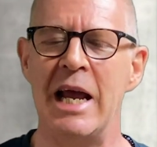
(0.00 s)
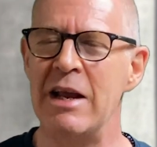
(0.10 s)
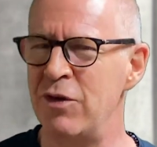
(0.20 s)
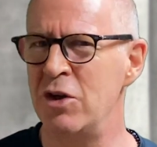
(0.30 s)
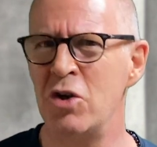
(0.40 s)

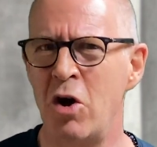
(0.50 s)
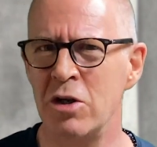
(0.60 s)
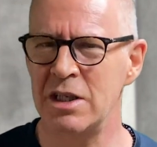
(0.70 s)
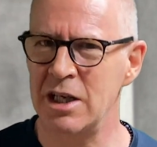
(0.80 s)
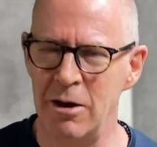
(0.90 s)
If you're
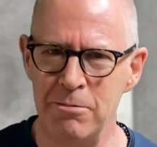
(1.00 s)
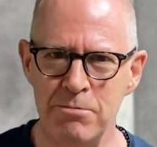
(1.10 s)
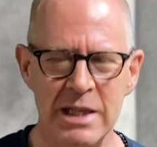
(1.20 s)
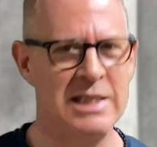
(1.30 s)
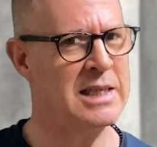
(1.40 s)
not
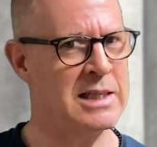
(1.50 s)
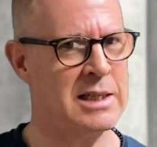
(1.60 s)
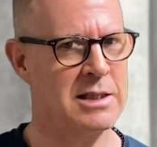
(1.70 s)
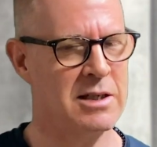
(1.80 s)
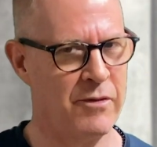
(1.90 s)
committed
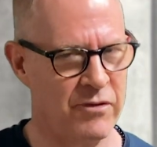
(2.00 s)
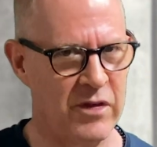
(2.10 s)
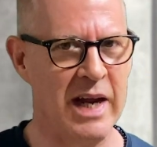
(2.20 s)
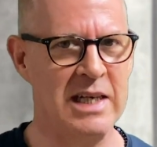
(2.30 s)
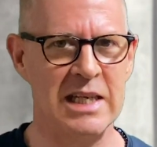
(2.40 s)
to
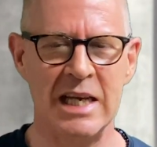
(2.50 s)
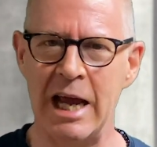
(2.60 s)
finding